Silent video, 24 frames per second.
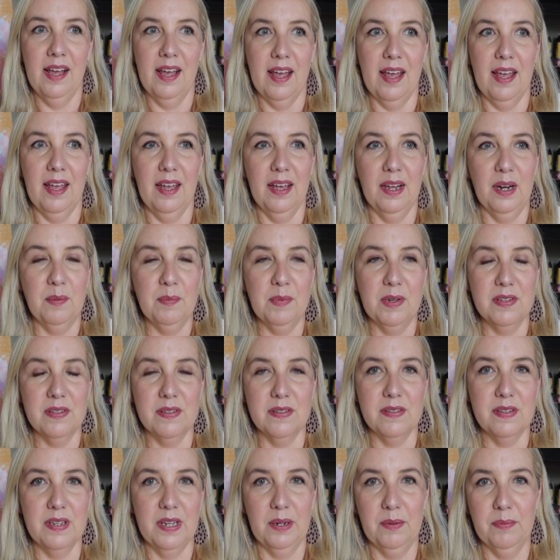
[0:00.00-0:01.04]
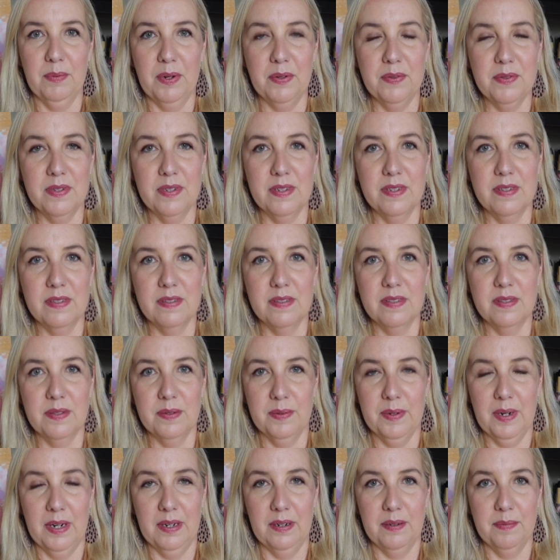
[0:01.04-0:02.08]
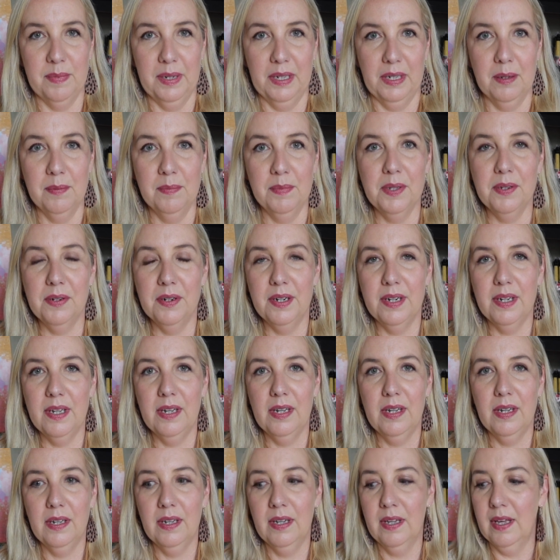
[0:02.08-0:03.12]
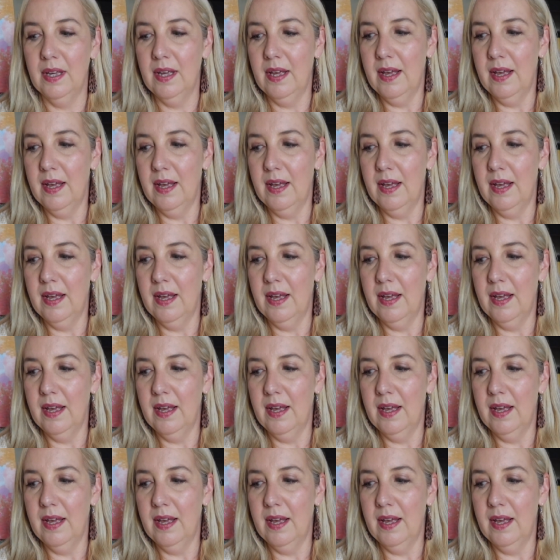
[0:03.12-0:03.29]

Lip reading: And I'm also seeing roses throughout my community.